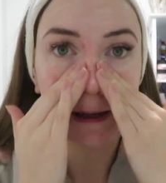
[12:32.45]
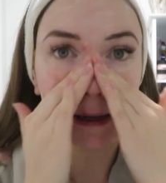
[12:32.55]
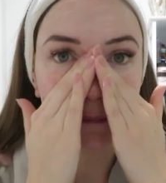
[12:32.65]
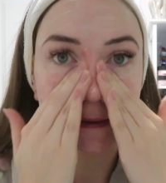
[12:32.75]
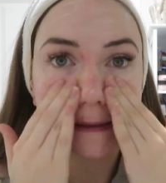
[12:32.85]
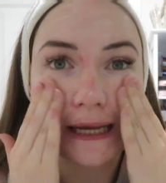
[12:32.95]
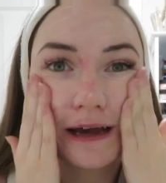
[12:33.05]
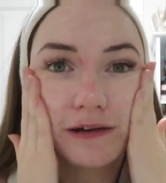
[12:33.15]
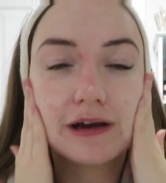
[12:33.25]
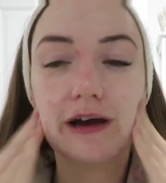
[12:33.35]
I would
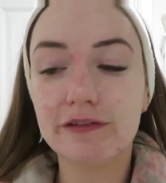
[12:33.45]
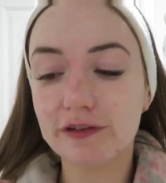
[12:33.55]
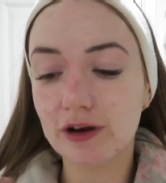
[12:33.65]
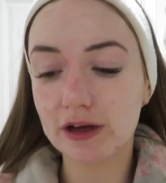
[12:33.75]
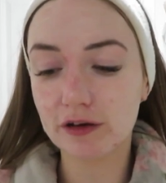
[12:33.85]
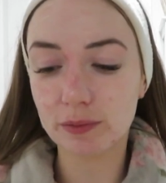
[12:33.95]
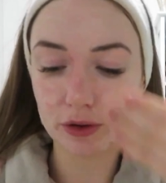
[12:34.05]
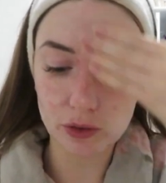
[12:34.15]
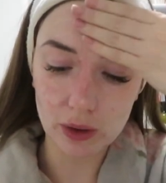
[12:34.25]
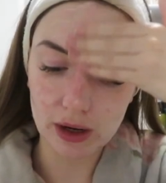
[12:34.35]
say I feel like I've
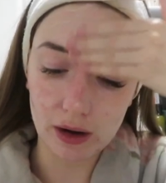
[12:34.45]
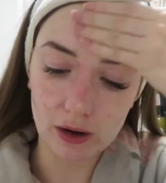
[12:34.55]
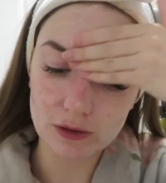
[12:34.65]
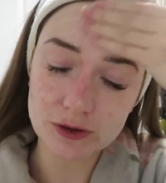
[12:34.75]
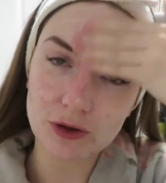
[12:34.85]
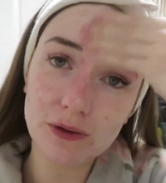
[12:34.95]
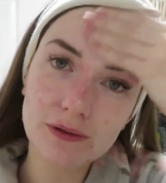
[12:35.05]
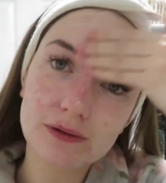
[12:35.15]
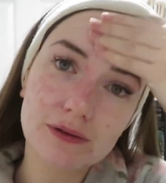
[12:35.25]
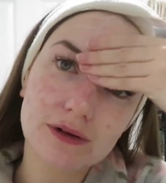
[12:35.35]
put quite a lot on.
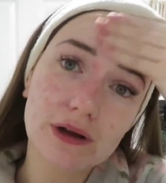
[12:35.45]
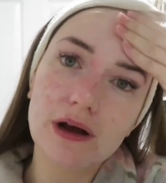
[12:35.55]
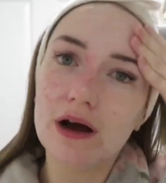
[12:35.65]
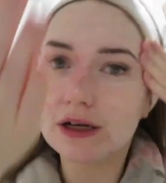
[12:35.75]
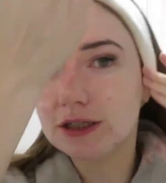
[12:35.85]
I